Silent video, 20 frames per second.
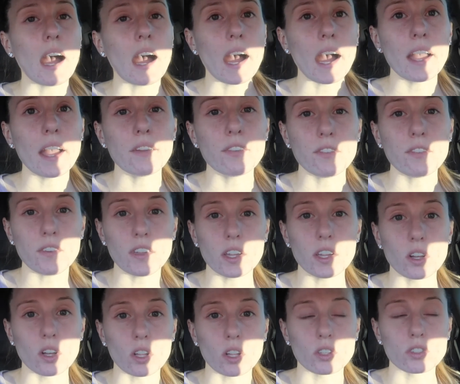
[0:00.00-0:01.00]
I
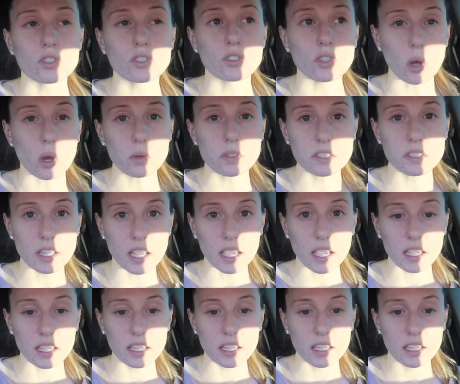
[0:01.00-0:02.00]
feel so
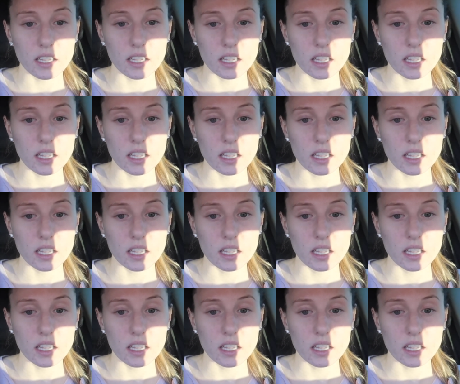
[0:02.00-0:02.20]
sick.